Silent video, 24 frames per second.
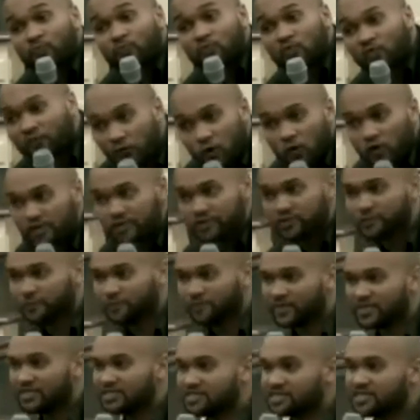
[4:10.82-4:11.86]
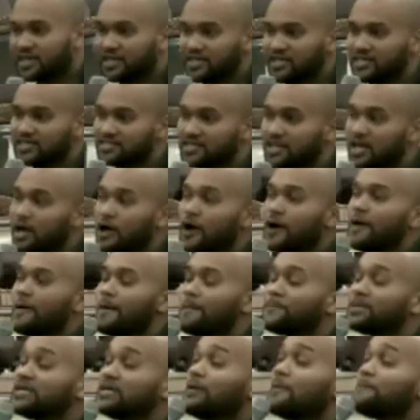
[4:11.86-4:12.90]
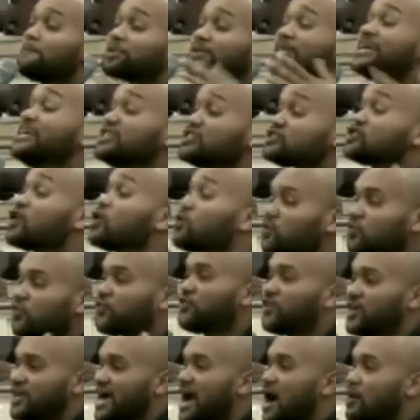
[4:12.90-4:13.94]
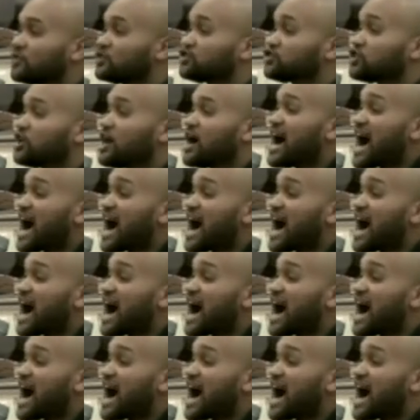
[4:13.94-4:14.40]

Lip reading: for you. He said, please don't think I was